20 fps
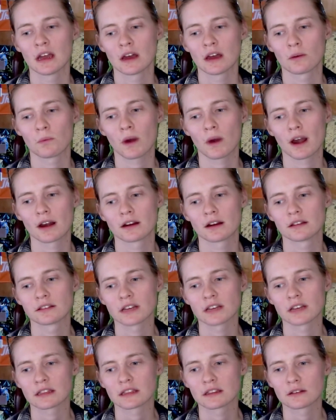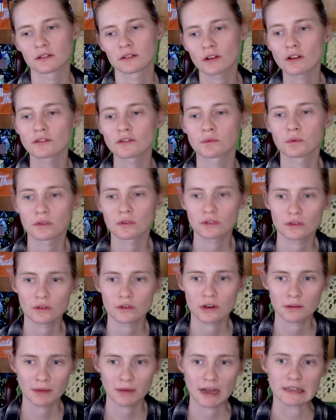where it's like the adults will do
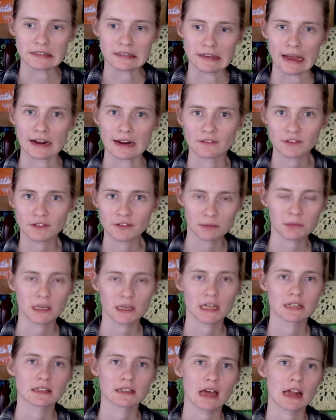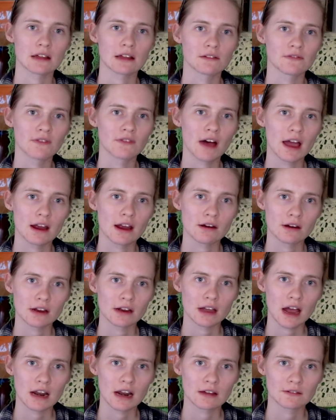their best to kind of keep the kids out of fire and
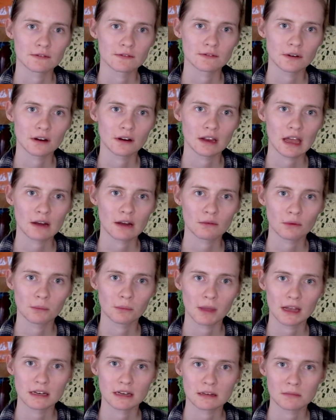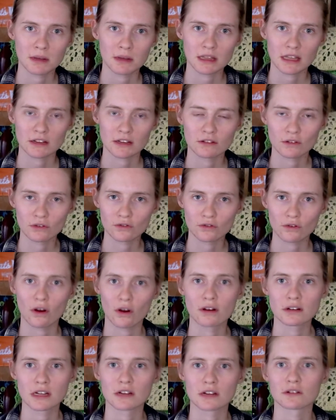kind of again remain to be like the strong
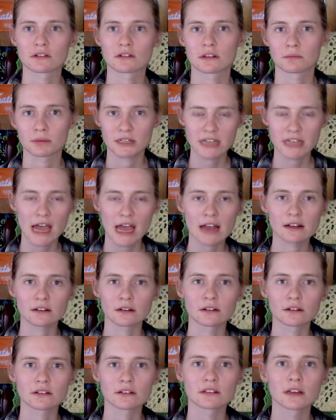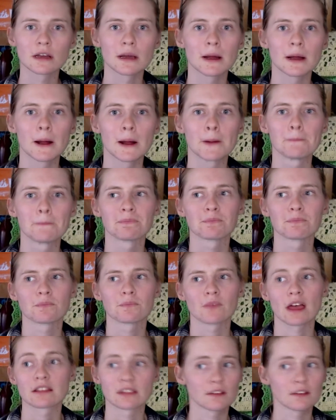teachers and protectors
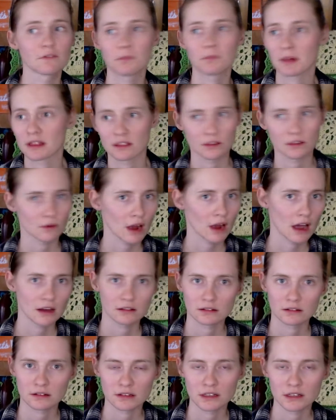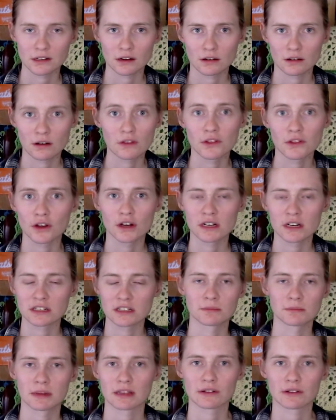as they've been throughout, you know, all the goodies
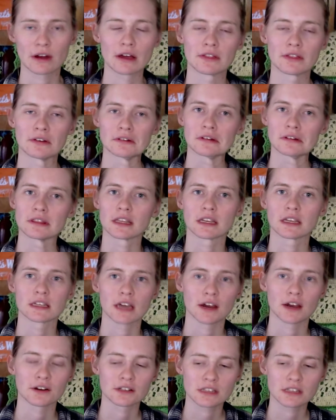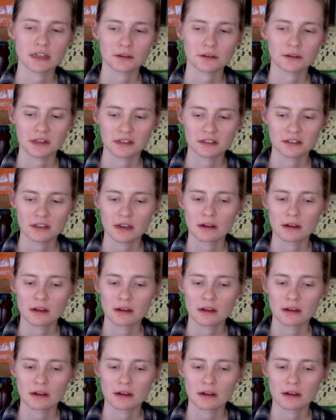have been throughout the, the entire series.